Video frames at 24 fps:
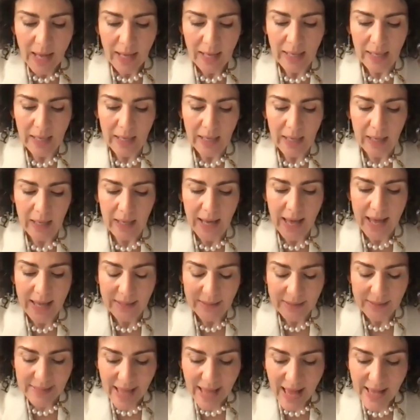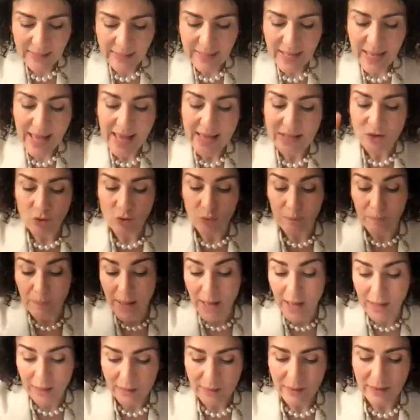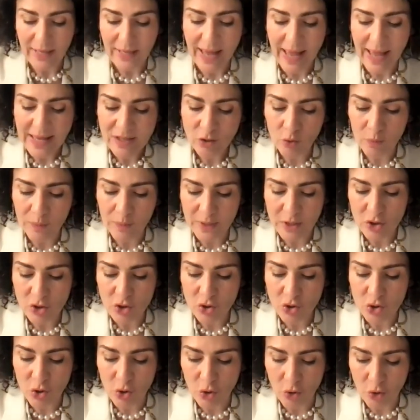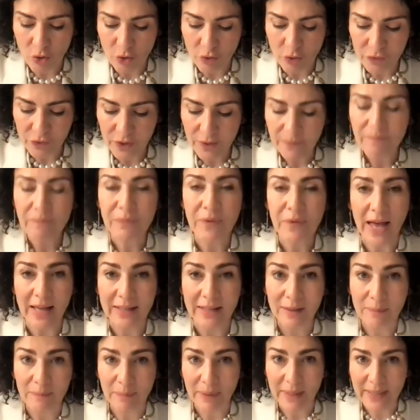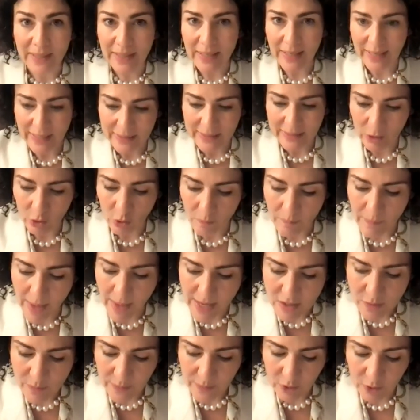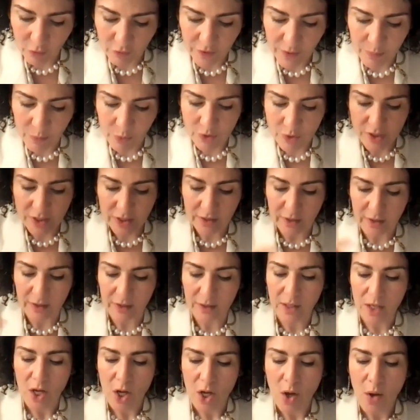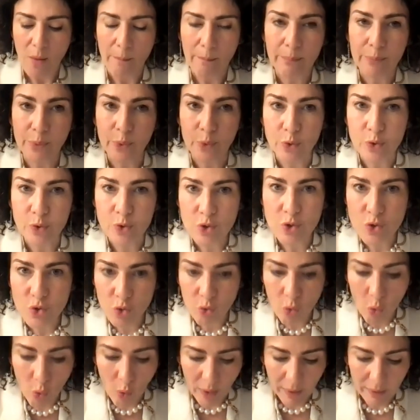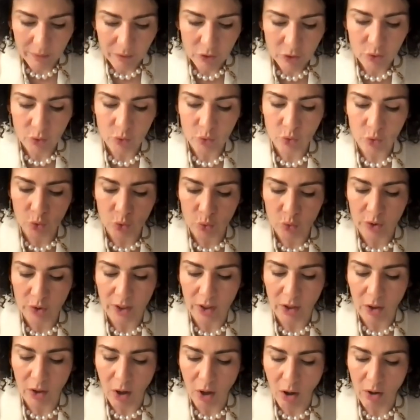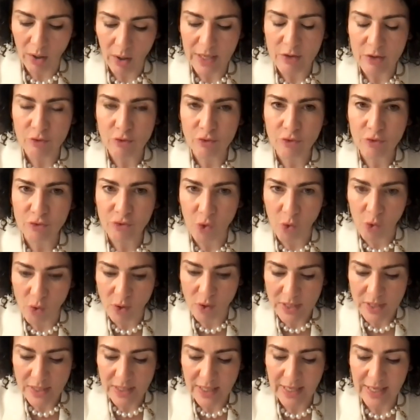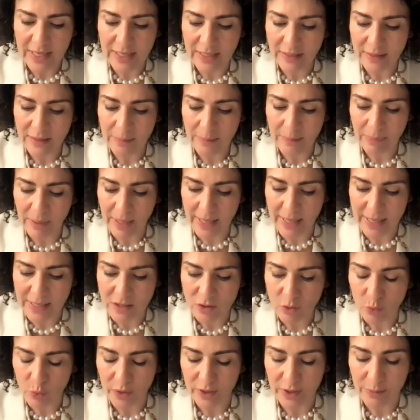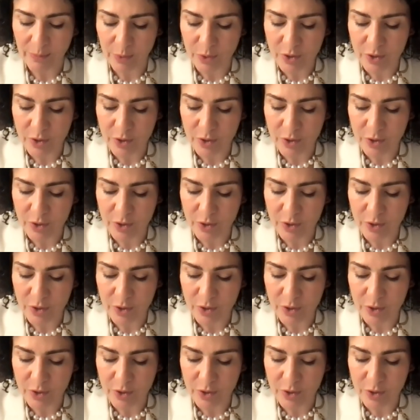And it has to be served at the beginning, at the commencement of the proceeding, pursuant to the law in force in the place where the